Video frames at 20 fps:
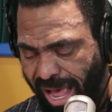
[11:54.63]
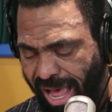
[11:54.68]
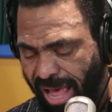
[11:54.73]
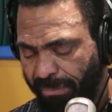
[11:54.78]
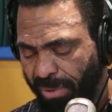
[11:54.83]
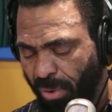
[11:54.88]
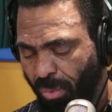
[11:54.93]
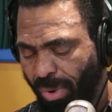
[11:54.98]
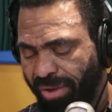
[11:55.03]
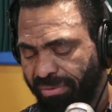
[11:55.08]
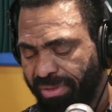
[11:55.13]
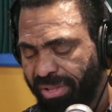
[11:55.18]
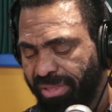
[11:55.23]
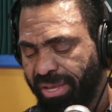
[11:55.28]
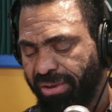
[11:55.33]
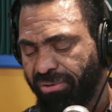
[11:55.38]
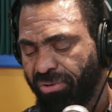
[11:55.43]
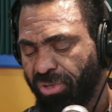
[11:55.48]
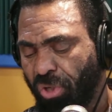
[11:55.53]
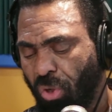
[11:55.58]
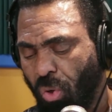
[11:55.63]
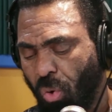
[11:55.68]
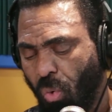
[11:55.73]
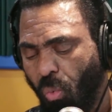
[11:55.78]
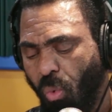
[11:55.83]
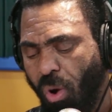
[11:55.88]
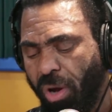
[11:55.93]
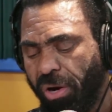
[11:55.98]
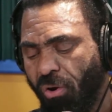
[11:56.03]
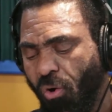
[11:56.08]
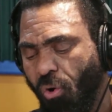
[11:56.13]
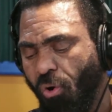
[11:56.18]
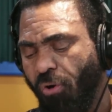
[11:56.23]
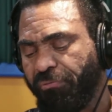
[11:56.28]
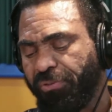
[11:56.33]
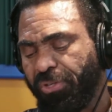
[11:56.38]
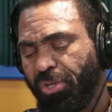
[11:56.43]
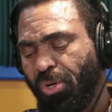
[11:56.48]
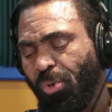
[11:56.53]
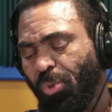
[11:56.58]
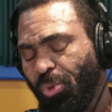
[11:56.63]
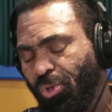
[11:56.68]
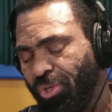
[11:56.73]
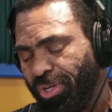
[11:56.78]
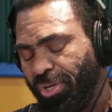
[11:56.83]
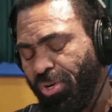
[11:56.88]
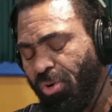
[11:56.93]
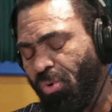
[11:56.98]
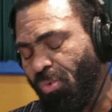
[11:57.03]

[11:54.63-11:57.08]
I'm aware that there's no one-off solution,